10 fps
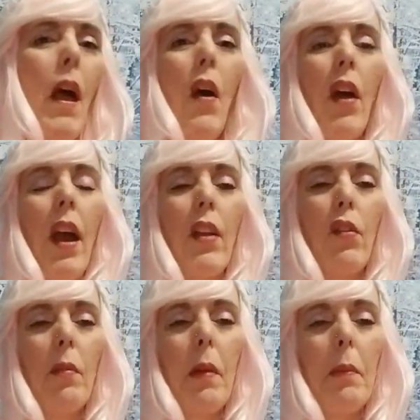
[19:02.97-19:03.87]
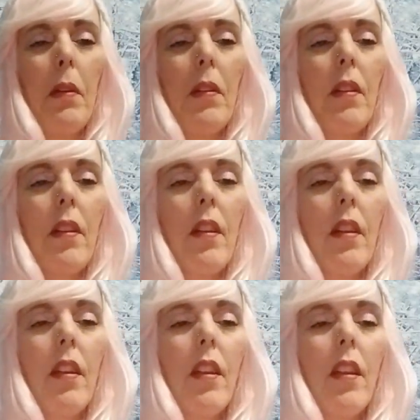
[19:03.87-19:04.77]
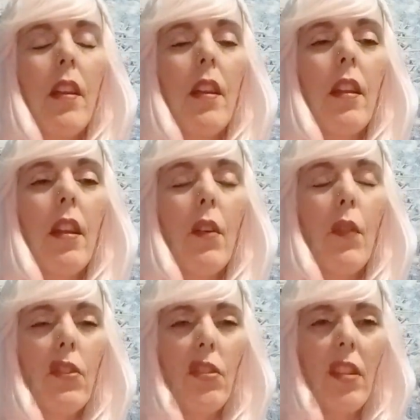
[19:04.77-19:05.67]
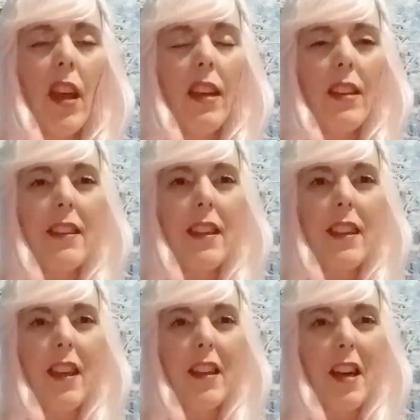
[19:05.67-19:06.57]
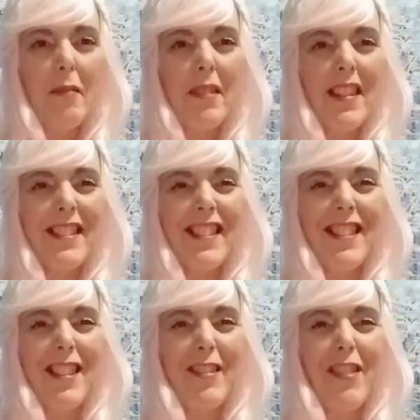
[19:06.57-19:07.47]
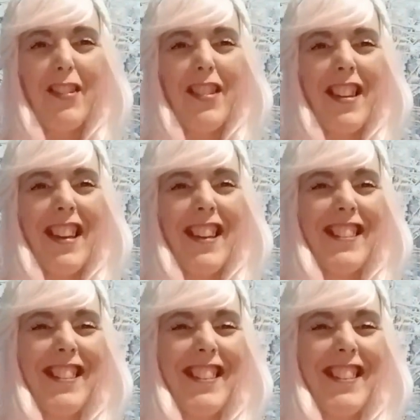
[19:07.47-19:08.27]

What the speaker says: Okay, I do remember. What'd you say? I didn't see that comment. It just went away.